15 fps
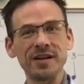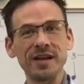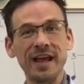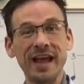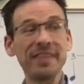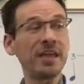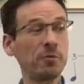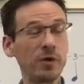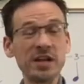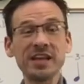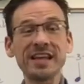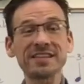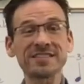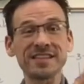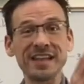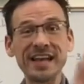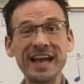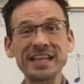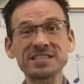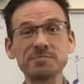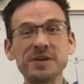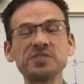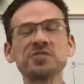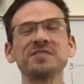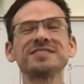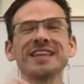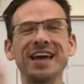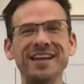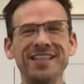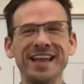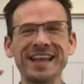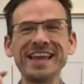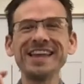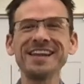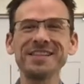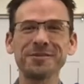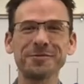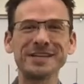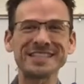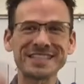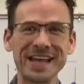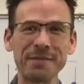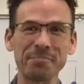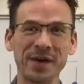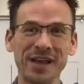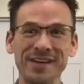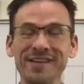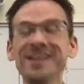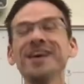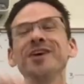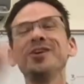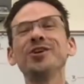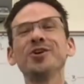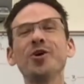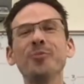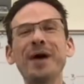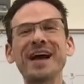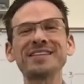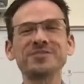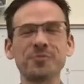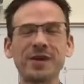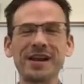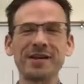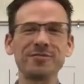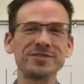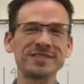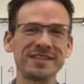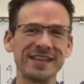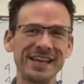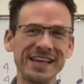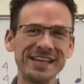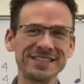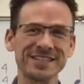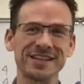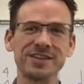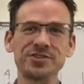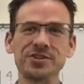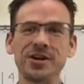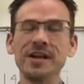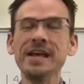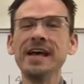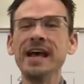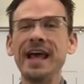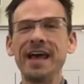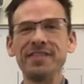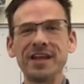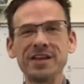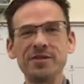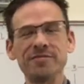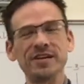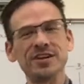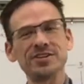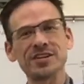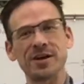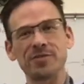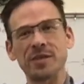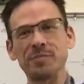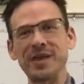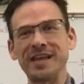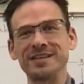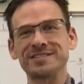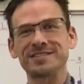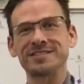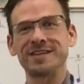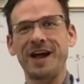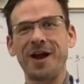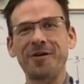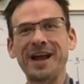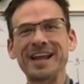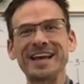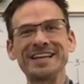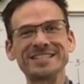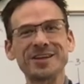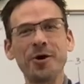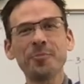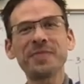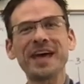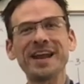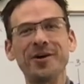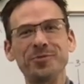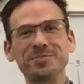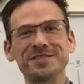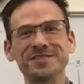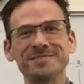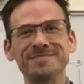And then when you get to the next measure, it's kind of like hitting the reset button. You go back to whatever is in the key signature, and then you finish out the piece. All right, guys, hope that helps.